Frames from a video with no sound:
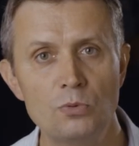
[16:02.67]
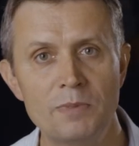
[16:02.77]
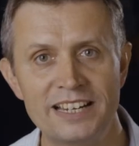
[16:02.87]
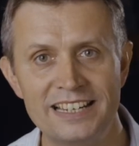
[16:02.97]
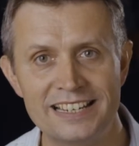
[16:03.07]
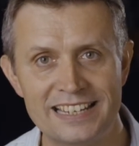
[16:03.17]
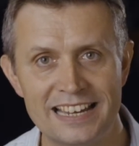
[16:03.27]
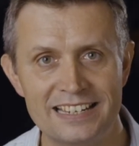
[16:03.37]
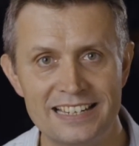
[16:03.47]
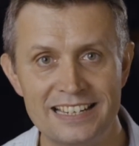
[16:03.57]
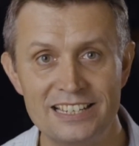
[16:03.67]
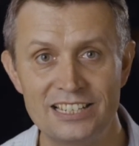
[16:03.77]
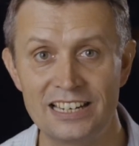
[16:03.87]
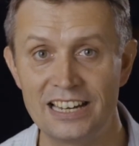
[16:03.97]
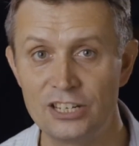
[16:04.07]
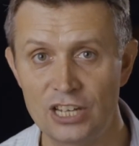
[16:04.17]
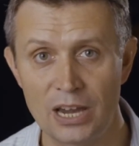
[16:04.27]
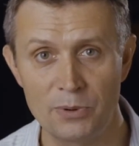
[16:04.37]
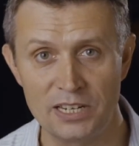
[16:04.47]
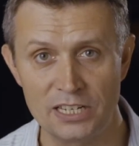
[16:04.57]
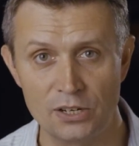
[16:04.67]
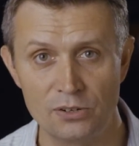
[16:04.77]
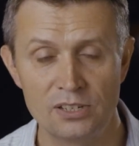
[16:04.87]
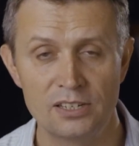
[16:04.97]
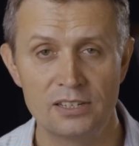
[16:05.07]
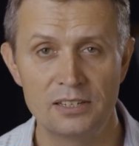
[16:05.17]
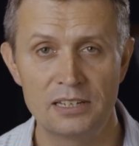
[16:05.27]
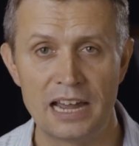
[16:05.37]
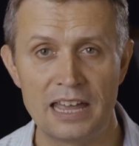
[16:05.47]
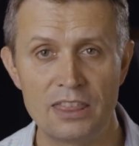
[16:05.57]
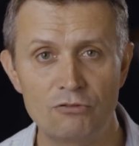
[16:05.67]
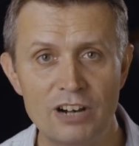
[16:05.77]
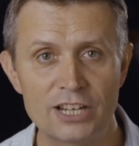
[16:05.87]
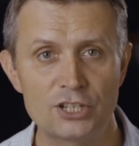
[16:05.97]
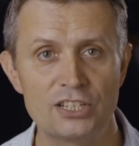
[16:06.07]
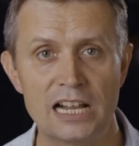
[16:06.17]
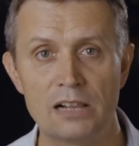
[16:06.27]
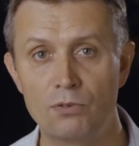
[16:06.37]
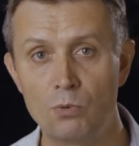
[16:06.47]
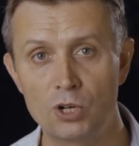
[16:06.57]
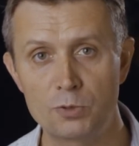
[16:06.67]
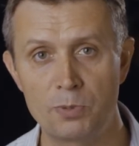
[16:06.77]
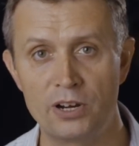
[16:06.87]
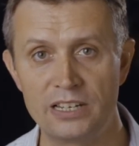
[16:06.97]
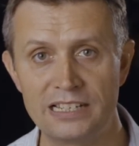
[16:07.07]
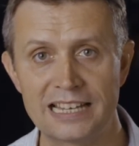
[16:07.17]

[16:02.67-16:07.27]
many attendees in a chat window and the rationale for watch parties.